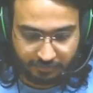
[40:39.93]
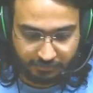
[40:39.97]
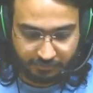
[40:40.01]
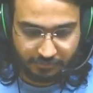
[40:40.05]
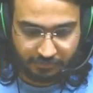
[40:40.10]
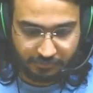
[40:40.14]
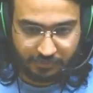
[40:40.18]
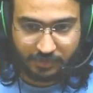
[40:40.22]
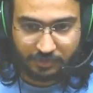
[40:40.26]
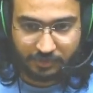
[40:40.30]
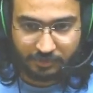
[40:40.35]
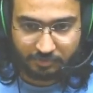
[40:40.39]

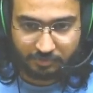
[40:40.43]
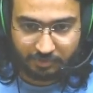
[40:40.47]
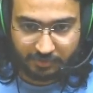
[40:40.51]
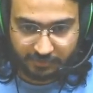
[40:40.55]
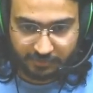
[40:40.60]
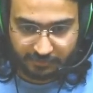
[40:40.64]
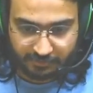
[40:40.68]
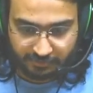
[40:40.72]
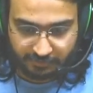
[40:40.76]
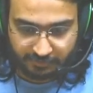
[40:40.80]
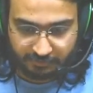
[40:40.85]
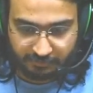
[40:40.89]
we need to
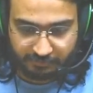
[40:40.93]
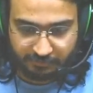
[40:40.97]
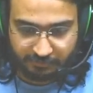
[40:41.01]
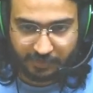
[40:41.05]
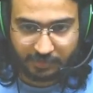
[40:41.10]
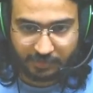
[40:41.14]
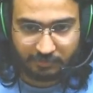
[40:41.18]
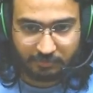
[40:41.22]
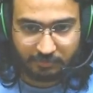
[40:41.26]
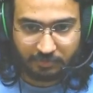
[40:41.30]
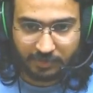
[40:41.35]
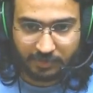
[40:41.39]
pass the
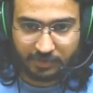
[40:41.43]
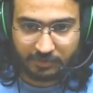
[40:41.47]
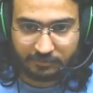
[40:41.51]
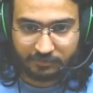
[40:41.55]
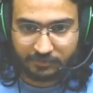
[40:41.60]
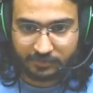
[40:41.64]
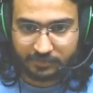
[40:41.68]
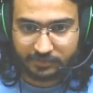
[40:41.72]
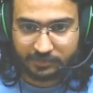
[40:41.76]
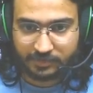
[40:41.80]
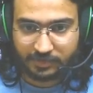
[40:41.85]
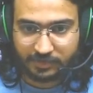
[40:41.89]
file path
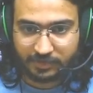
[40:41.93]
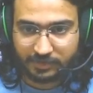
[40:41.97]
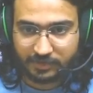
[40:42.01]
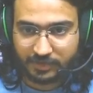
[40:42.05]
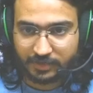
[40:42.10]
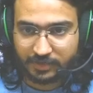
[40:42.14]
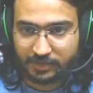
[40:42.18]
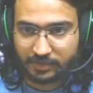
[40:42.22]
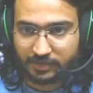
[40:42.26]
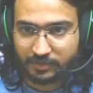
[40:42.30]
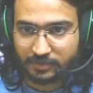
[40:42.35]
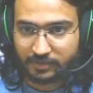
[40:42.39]
first, I
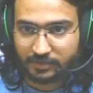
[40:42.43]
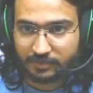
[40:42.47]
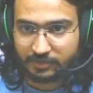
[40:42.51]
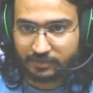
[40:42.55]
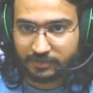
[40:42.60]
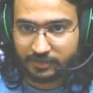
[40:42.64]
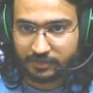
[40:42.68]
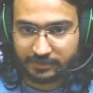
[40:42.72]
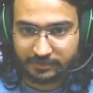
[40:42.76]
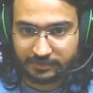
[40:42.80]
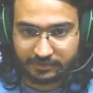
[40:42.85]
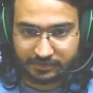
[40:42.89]
think.
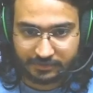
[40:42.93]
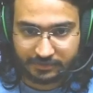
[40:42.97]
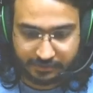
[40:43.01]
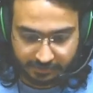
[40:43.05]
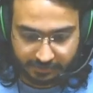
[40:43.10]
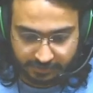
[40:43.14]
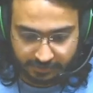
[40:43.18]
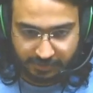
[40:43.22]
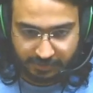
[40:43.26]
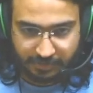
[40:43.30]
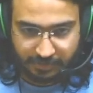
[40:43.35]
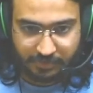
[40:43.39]
Yes.